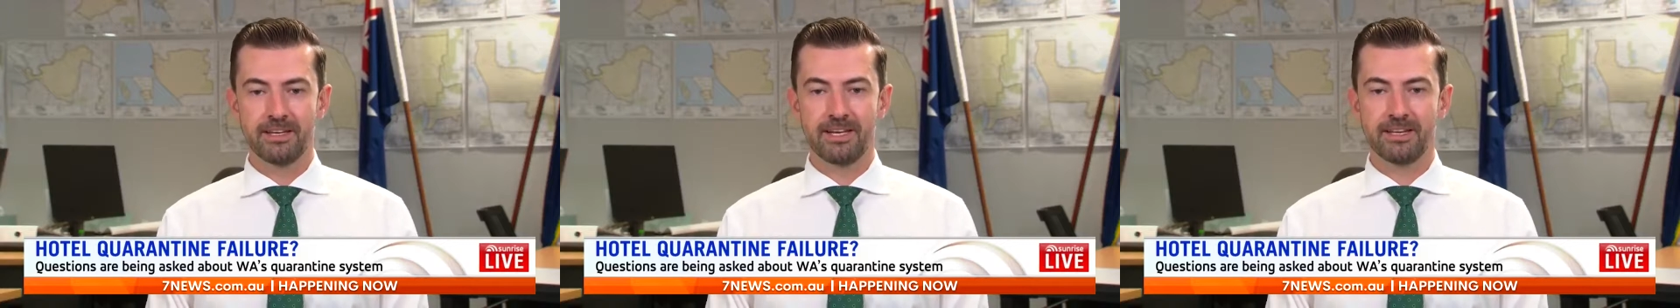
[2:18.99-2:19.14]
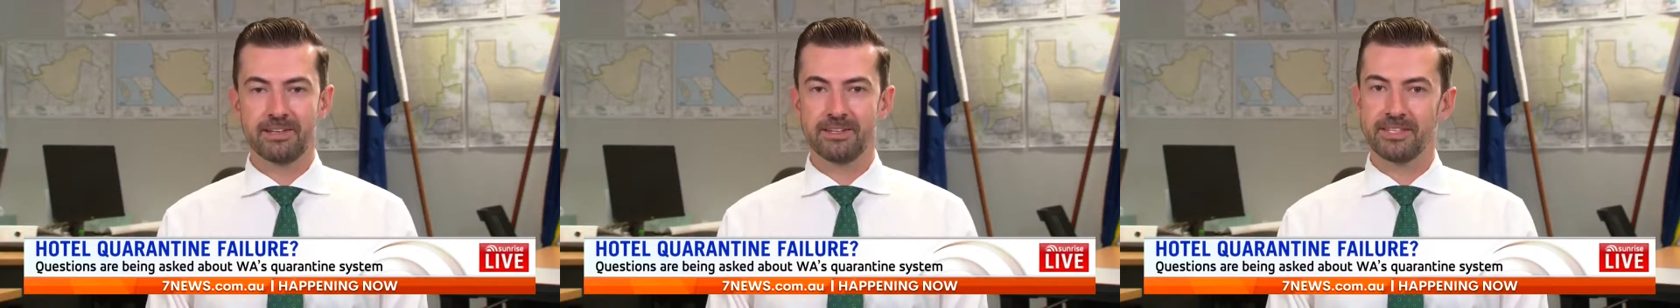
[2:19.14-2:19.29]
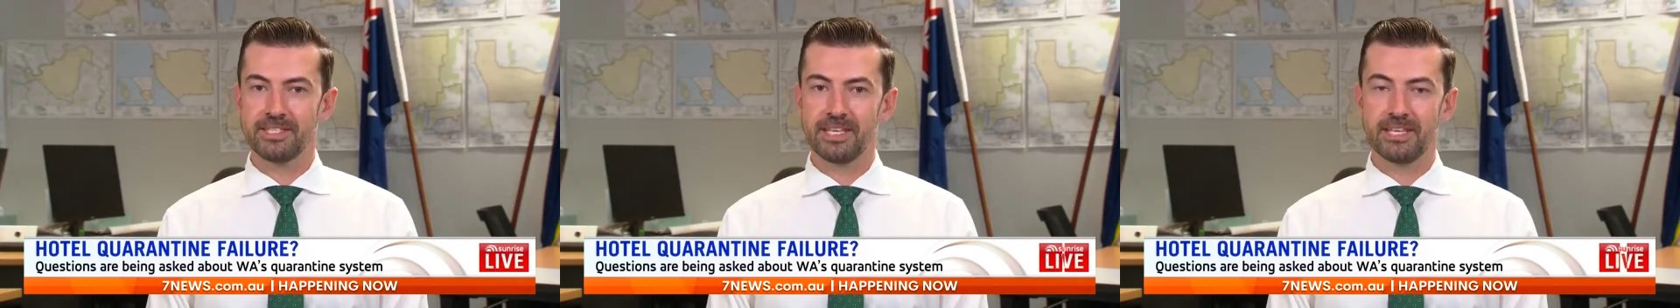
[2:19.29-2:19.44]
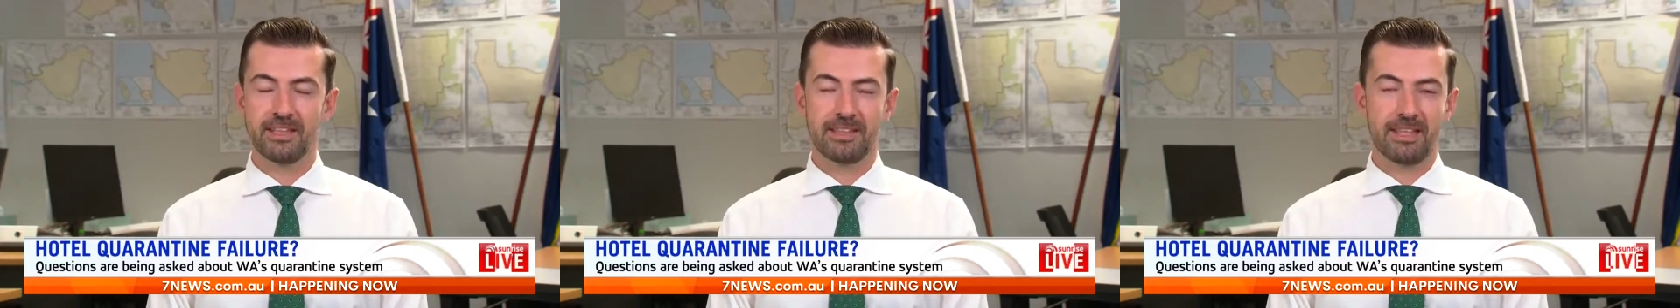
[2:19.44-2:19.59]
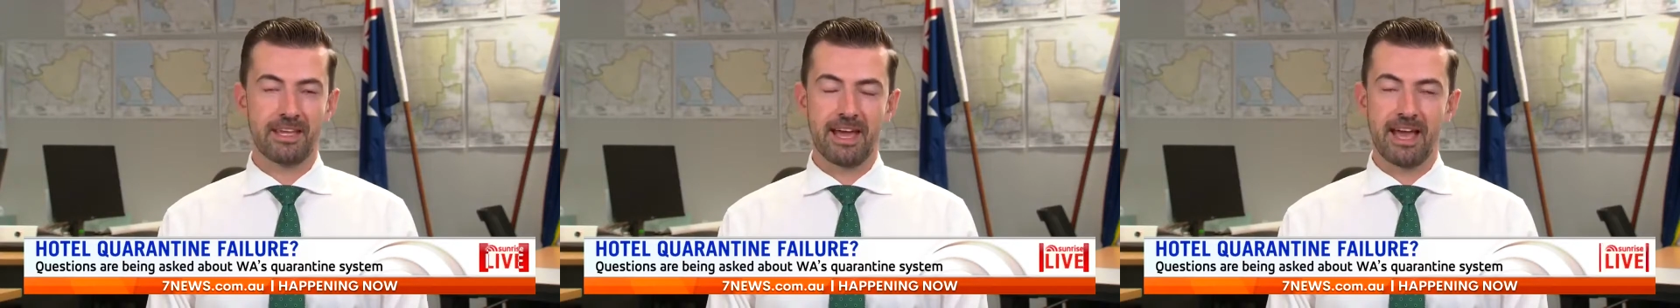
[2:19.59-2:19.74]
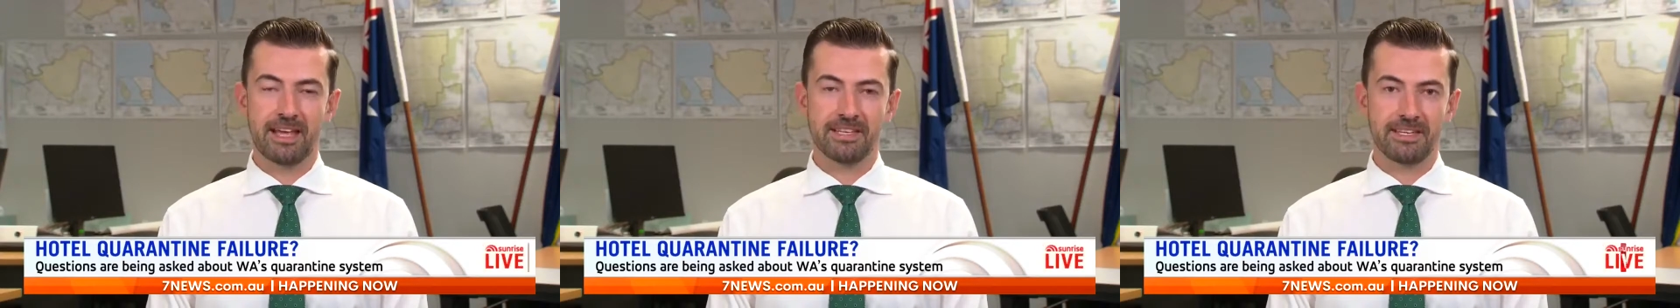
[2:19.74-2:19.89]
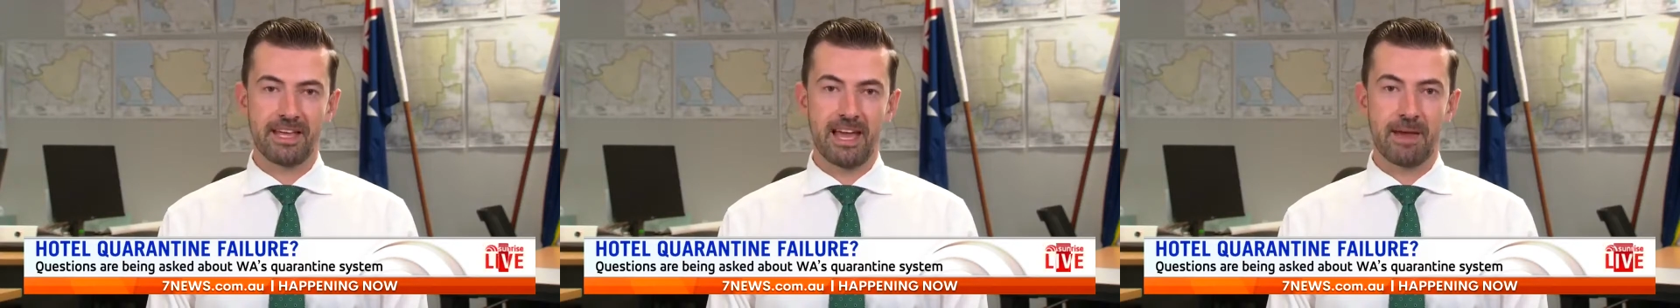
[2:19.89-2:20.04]
And to see that
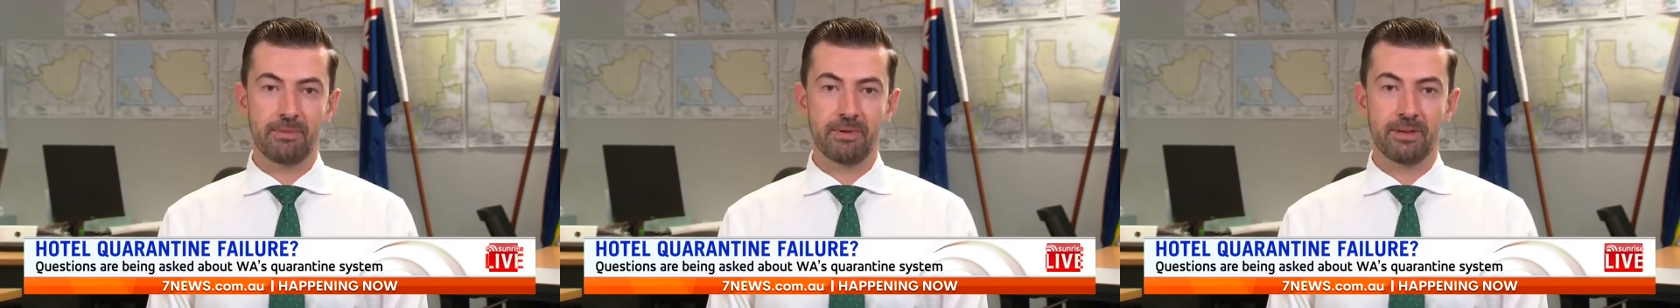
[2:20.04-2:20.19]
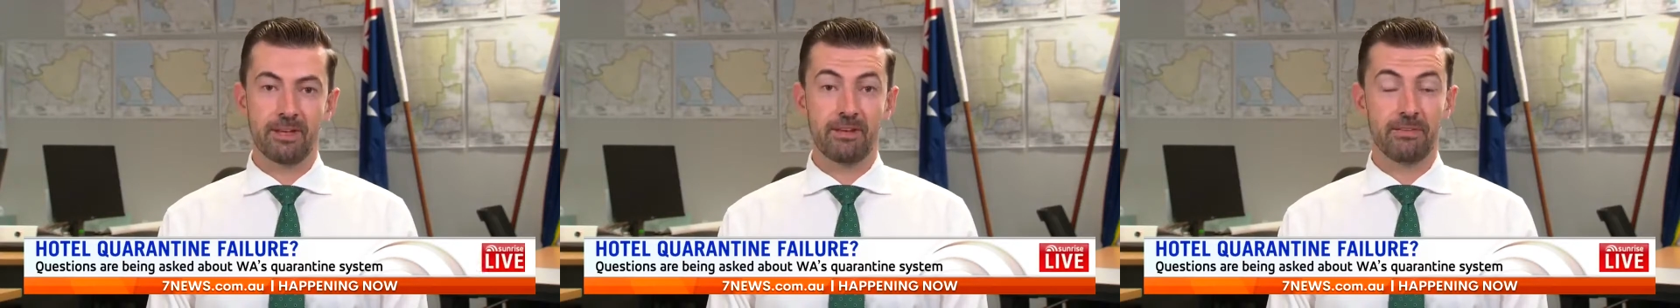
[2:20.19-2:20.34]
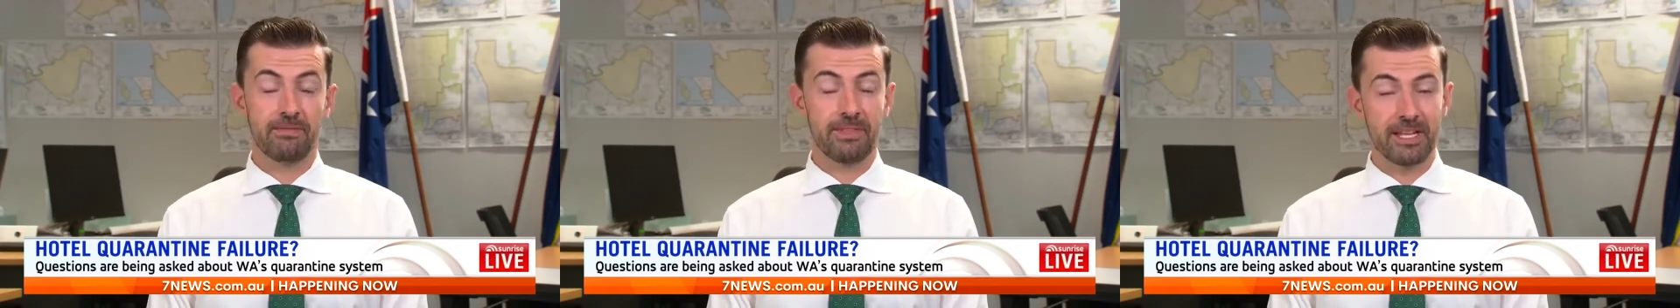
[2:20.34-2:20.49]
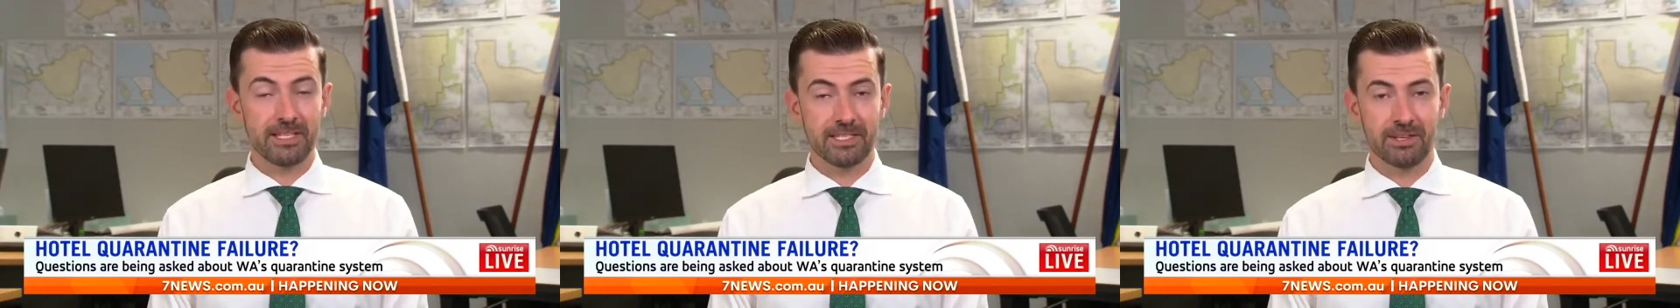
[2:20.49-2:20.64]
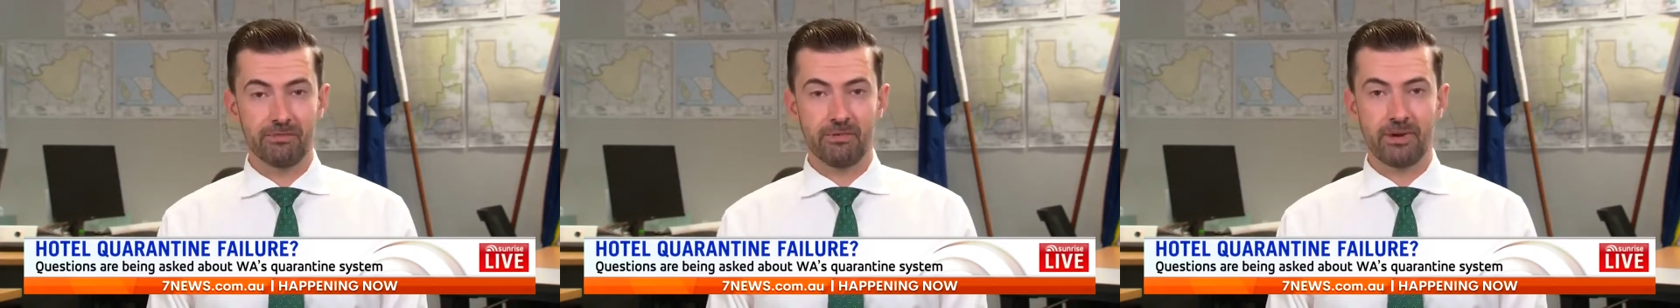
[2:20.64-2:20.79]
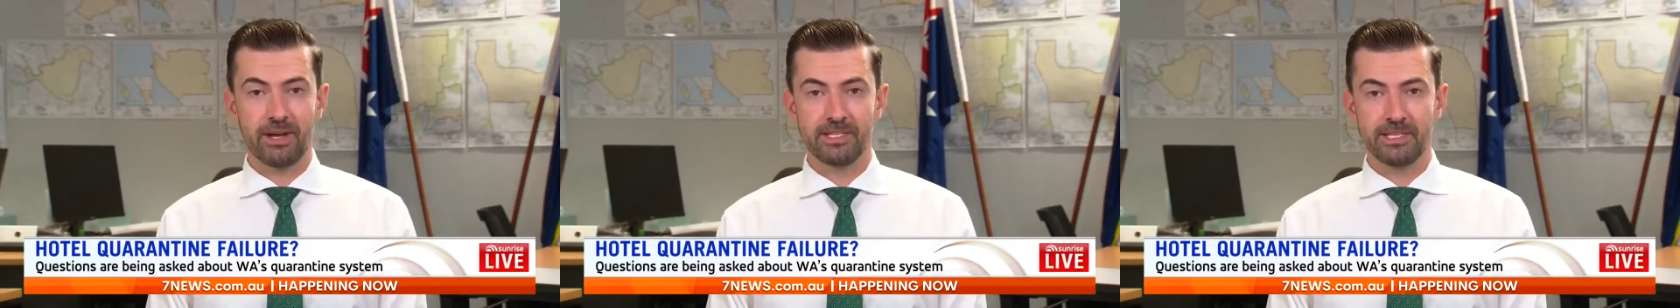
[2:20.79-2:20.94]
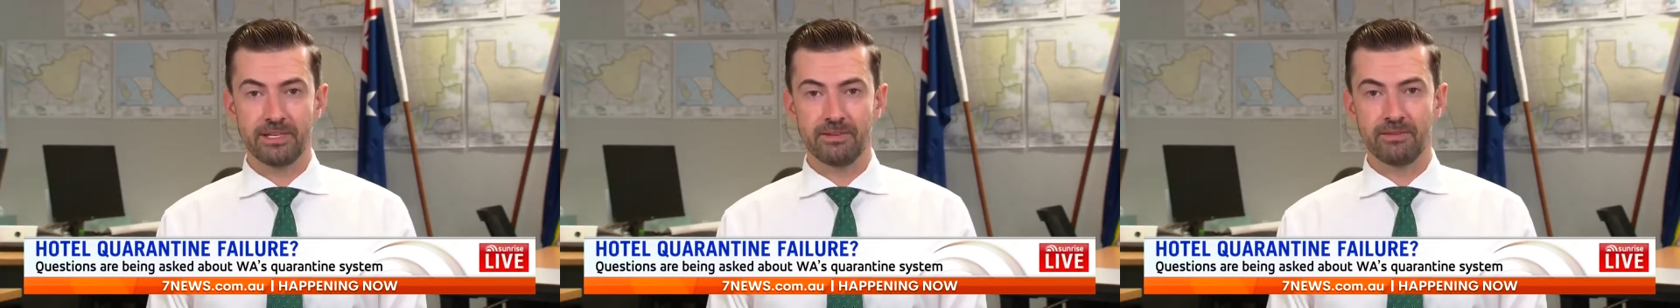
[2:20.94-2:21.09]
that hasn't happened, and if that's a
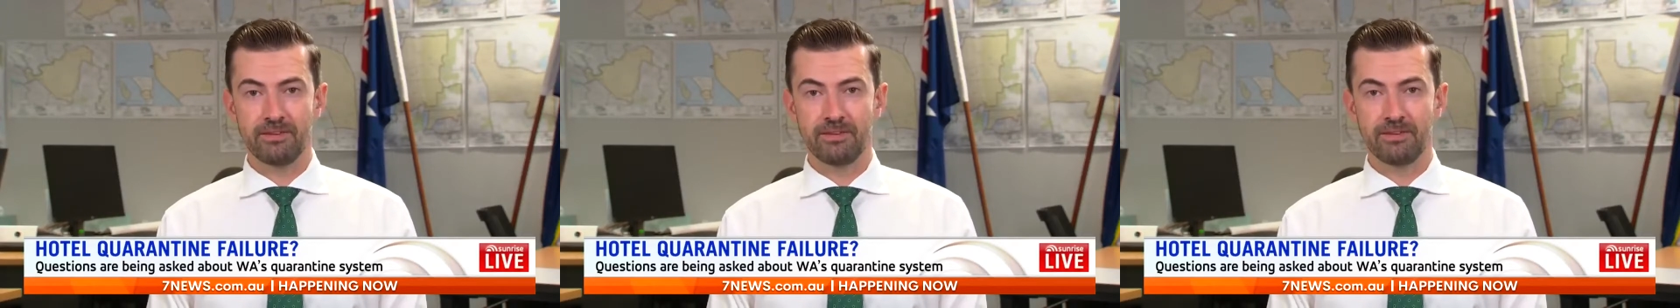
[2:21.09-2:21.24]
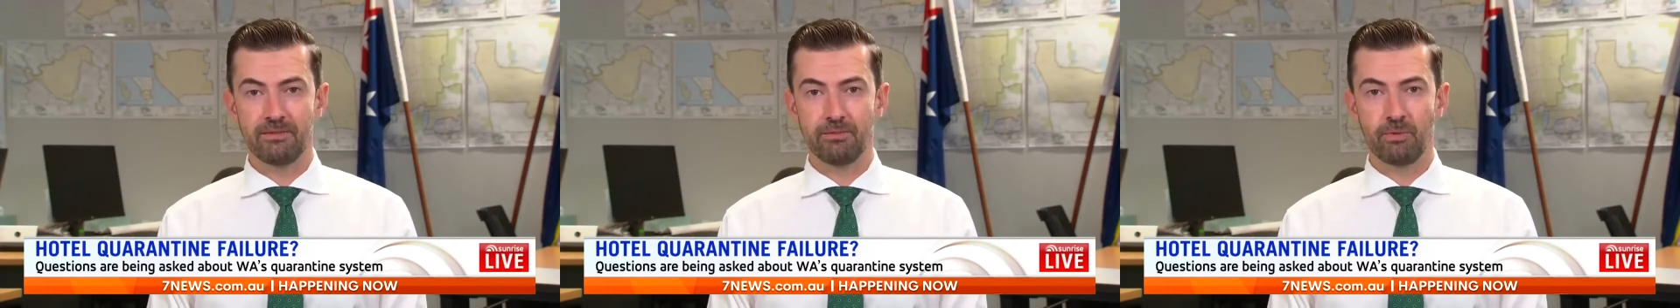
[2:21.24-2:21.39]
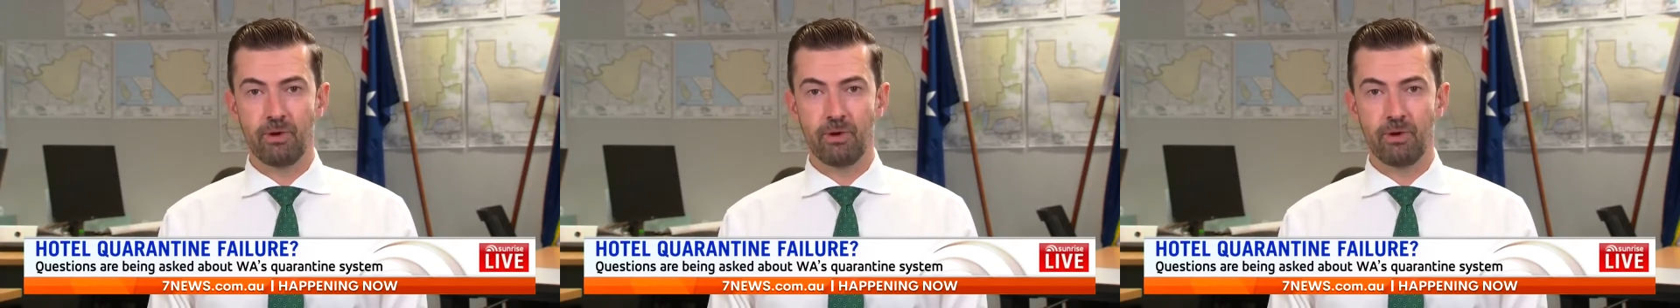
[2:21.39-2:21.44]
reason